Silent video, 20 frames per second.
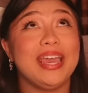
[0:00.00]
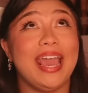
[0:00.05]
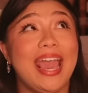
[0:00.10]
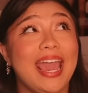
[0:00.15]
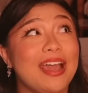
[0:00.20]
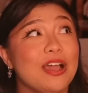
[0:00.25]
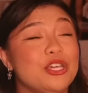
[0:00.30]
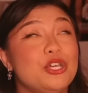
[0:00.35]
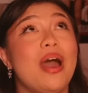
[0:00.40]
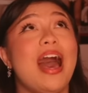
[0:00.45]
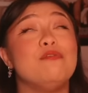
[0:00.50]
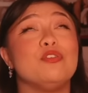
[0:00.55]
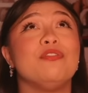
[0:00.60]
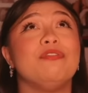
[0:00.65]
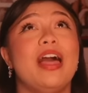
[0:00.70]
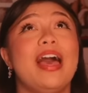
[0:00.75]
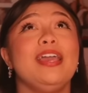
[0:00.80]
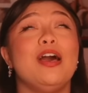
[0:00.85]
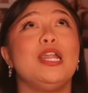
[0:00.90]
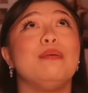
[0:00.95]
care. You have her
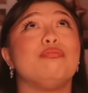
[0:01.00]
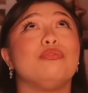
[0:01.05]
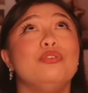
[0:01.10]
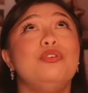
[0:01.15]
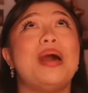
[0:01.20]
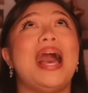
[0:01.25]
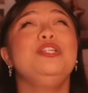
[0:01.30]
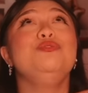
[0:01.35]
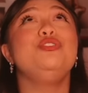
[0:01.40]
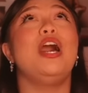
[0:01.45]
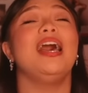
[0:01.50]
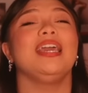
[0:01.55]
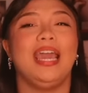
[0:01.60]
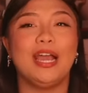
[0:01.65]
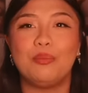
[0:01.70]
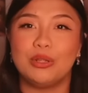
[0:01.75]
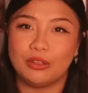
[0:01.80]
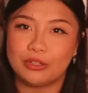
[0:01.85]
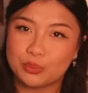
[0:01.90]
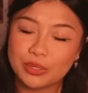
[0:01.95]
flying on a broom. I do not
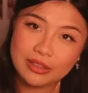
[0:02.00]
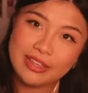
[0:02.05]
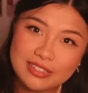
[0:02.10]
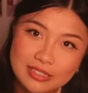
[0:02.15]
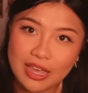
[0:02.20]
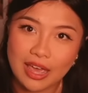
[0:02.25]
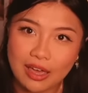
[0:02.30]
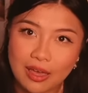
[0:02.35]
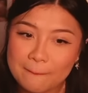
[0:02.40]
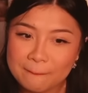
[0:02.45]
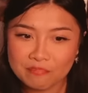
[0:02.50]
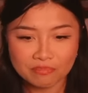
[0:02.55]
care what looks realistic.